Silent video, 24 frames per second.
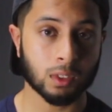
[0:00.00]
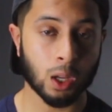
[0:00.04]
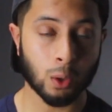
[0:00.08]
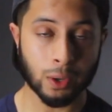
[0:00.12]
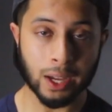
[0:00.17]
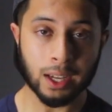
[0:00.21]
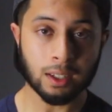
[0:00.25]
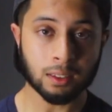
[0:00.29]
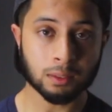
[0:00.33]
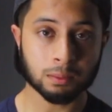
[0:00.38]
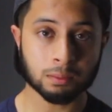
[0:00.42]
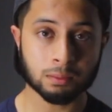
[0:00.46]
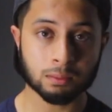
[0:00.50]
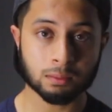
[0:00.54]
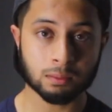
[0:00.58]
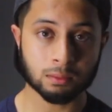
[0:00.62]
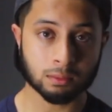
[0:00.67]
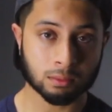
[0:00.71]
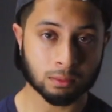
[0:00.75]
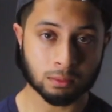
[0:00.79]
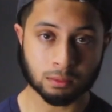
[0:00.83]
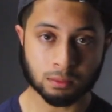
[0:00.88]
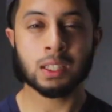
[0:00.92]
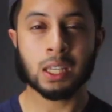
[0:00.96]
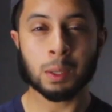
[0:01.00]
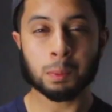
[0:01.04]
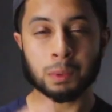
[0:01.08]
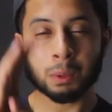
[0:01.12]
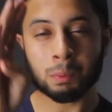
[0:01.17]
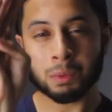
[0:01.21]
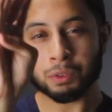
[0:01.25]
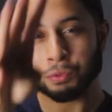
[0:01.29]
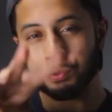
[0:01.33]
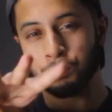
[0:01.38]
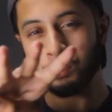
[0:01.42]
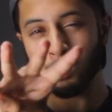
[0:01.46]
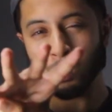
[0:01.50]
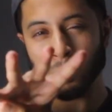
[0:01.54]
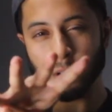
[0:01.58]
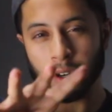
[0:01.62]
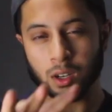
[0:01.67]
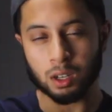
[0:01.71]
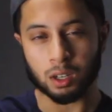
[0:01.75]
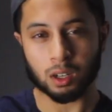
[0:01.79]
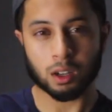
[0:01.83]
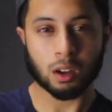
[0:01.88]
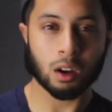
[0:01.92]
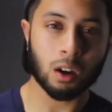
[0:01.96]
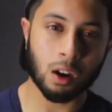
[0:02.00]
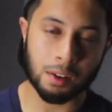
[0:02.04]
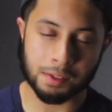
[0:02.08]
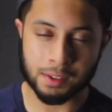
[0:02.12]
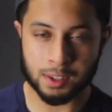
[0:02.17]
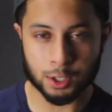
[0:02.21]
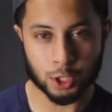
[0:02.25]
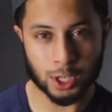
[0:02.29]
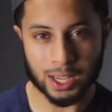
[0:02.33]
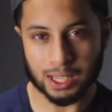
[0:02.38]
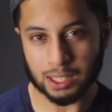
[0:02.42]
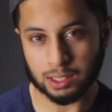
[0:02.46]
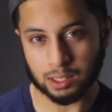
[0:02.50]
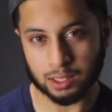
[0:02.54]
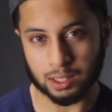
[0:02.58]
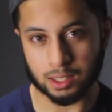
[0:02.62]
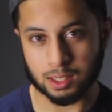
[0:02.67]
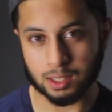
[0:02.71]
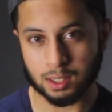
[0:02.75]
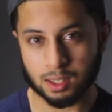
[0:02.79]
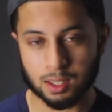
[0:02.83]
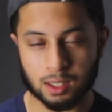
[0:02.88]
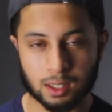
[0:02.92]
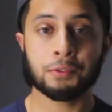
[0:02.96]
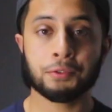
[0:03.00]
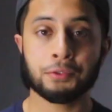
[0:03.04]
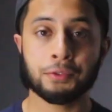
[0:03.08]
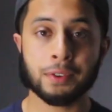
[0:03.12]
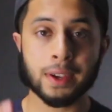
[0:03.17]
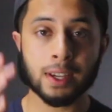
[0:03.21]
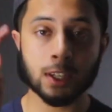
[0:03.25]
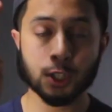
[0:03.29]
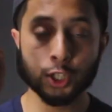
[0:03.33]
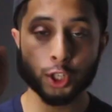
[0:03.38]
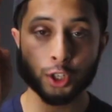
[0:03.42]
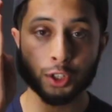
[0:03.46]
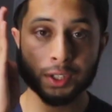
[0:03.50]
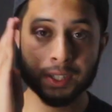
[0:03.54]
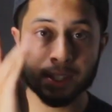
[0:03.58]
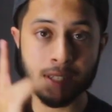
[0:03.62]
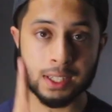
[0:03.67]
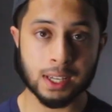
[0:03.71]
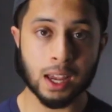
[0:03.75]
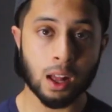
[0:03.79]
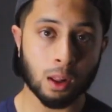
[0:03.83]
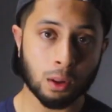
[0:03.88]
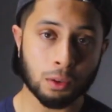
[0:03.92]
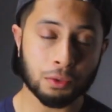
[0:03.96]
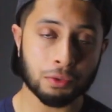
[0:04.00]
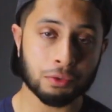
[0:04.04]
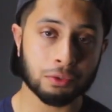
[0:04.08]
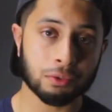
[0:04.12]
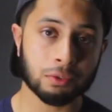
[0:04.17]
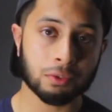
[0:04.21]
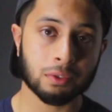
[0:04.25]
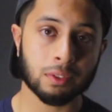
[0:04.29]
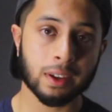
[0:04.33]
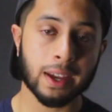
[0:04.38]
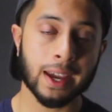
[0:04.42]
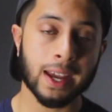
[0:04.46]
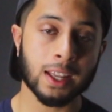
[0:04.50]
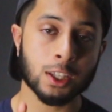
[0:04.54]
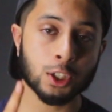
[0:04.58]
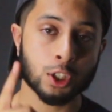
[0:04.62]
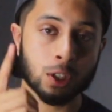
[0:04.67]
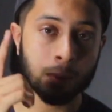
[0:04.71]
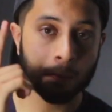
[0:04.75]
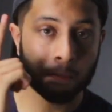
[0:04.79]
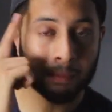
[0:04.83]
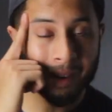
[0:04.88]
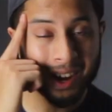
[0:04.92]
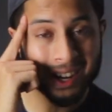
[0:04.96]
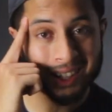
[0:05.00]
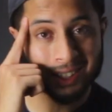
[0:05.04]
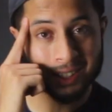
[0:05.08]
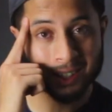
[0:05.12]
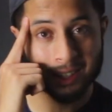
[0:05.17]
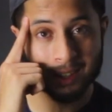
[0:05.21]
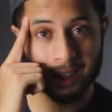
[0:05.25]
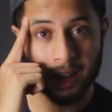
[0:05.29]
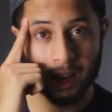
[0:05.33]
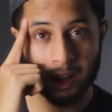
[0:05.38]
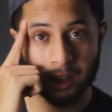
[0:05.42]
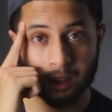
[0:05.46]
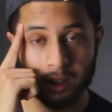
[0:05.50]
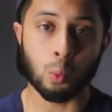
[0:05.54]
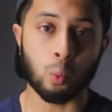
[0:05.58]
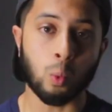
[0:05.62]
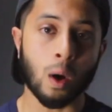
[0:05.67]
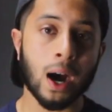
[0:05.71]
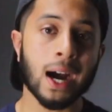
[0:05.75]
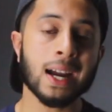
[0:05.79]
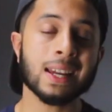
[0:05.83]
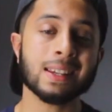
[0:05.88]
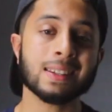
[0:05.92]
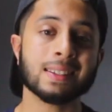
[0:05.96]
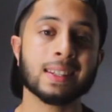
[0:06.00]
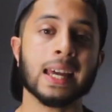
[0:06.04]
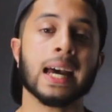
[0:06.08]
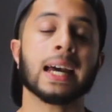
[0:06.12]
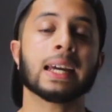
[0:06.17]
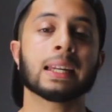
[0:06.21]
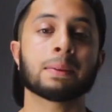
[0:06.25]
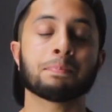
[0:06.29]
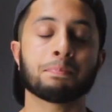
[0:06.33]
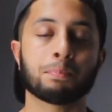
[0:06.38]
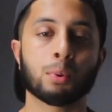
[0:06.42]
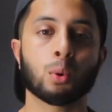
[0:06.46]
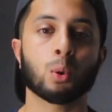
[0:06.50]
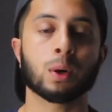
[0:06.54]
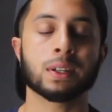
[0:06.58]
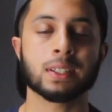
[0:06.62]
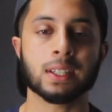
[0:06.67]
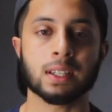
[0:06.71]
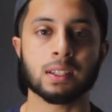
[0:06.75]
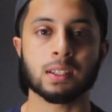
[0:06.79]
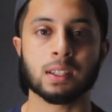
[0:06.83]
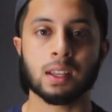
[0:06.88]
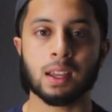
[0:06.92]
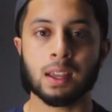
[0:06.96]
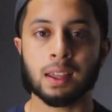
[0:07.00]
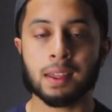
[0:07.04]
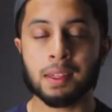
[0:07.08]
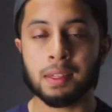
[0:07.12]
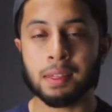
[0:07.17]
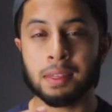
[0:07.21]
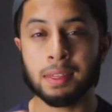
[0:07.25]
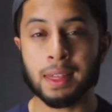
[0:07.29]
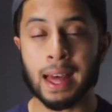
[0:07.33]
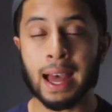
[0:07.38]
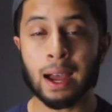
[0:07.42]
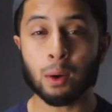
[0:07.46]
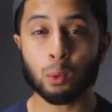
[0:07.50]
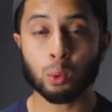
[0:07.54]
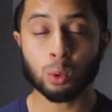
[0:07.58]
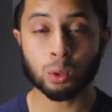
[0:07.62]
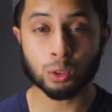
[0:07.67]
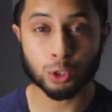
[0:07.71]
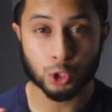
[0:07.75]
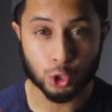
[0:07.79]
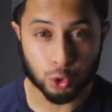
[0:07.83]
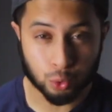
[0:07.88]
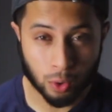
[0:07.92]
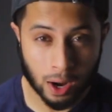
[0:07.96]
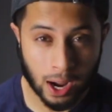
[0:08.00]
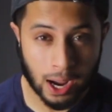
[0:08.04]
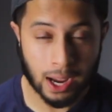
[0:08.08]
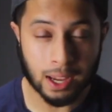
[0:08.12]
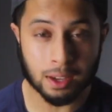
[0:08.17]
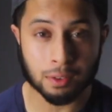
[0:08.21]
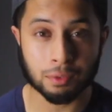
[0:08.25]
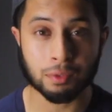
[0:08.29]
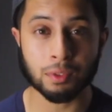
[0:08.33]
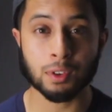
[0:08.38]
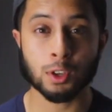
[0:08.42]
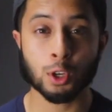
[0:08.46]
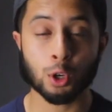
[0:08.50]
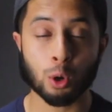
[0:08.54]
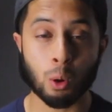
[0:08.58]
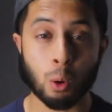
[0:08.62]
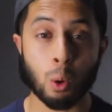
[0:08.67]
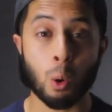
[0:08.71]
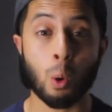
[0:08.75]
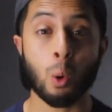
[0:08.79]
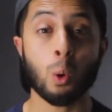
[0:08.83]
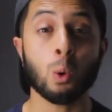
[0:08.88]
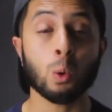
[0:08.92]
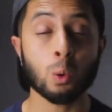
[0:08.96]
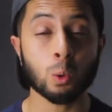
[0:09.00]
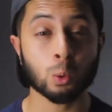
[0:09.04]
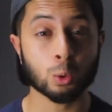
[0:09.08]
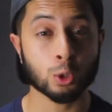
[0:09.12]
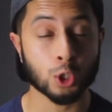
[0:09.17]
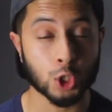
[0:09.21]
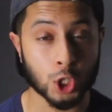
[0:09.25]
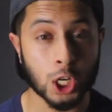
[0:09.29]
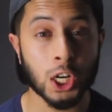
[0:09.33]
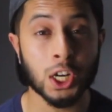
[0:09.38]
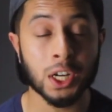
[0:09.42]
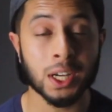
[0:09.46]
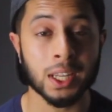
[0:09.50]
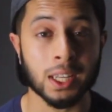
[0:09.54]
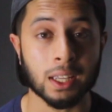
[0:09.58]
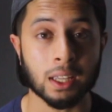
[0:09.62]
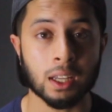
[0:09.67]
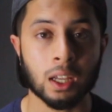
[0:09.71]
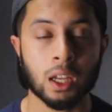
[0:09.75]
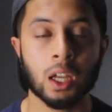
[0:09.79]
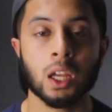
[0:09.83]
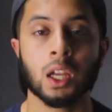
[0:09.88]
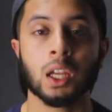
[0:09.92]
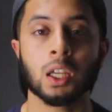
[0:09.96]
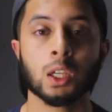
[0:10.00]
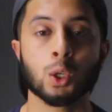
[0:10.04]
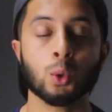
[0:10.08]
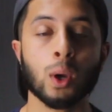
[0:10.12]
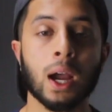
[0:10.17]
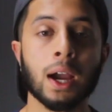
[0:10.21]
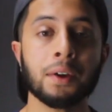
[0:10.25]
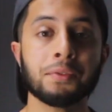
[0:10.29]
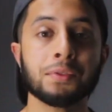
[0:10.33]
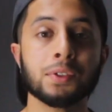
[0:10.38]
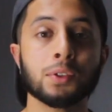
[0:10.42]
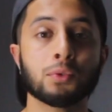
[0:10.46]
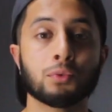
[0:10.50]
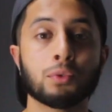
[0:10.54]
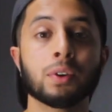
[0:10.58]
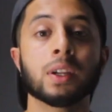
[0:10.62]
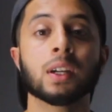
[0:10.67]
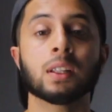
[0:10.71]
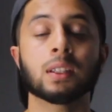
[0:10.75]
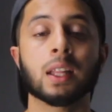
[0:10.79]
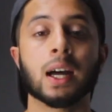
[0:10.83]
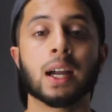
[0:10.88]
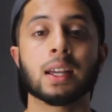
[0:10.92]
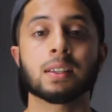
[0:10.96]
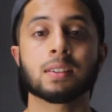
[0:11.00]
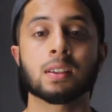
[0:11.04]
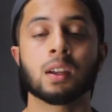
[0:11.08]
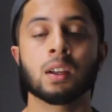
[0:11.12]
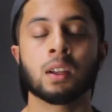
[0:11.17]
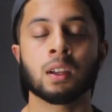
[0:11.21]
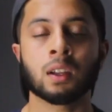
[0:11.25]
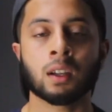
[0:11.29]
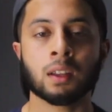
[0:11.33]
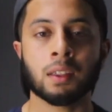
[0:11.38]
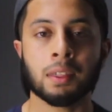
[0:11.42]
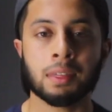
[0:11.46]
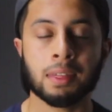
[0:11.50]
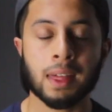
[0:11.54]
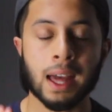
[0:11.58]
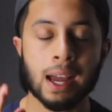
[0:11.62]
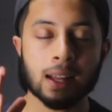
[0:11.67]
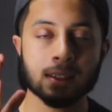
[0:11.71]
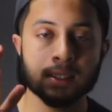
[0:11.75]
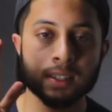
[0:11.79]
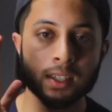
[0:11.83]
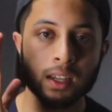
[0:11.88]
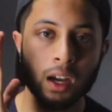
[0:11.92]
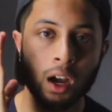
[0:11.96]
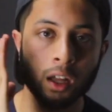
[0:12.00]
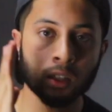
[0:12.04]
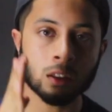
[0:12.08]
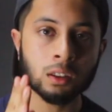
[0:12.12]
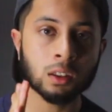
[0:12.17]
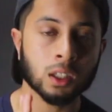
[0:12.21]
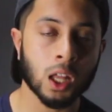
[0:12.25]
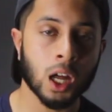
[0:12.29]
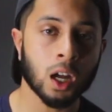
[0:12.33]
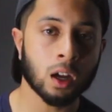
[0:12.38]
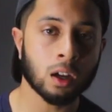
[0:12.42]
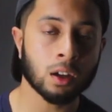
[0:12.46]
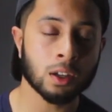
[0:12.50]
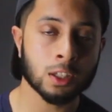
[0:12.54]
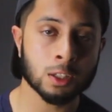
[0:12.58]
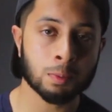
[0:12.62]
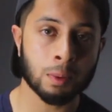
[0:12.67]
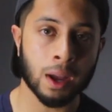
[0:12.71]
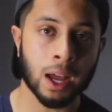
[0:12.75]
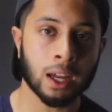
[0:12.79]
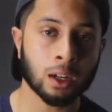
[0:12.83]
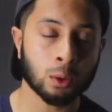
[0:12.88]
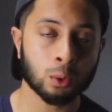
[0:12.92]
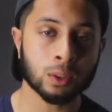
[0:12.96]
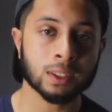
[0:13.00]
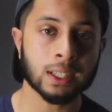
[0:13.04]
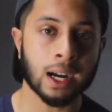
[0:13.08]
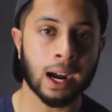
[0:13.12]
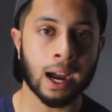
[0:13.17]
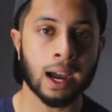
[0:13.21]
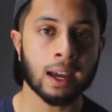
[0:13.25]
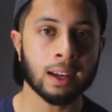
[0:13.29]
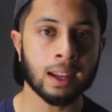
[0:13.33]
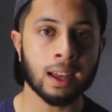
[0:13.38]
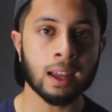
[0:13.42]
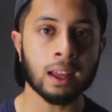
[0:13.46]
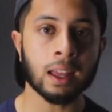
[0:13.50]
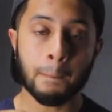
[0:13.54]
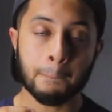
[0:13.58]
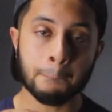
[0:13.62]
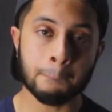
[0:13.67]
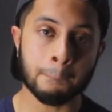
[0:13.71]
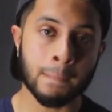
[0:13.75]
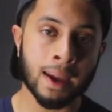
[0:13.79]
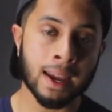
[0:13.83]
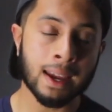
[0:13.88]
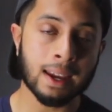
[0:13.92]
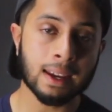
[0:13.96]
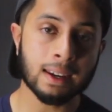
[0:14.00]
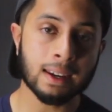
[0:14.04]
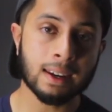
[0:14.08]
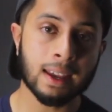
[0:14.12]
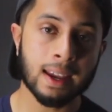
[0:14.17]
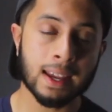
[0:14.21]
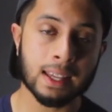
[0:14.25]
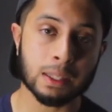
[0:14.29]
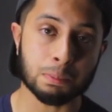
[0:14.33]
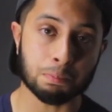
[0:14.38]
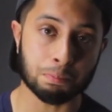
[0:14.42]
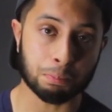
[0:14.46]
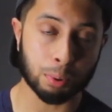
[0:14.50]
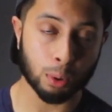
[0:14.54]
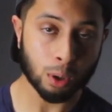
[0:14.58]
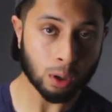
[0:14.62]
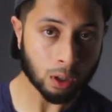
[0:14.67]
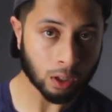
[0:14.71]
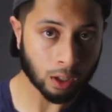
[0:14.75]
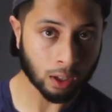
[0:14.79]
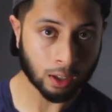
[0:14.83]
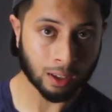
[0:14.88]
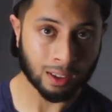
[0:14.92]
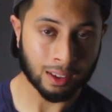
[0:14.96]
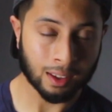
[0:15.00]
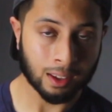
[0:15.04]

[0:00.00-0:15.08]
Okay? Tip number 4 on the checklist: fix yourself and your mindset. Why is that important? That will drive your whole journey. You have to realize that Allah subhanahu wa ta'ala made His book